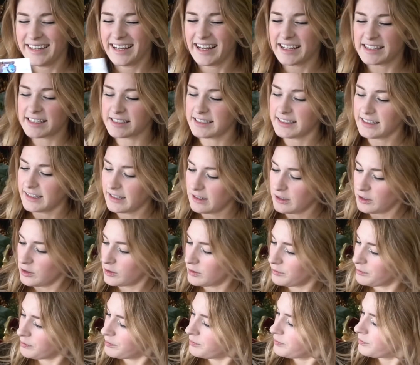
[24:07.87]
It's a
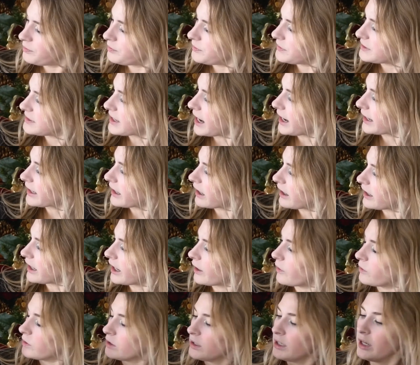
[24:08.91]
little die
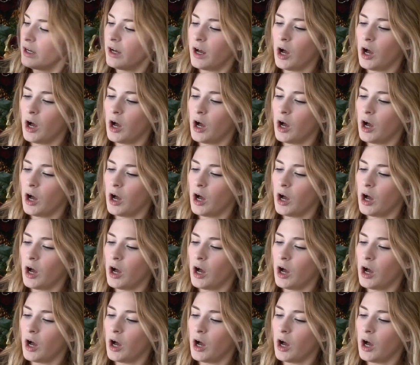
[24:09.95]
cutout.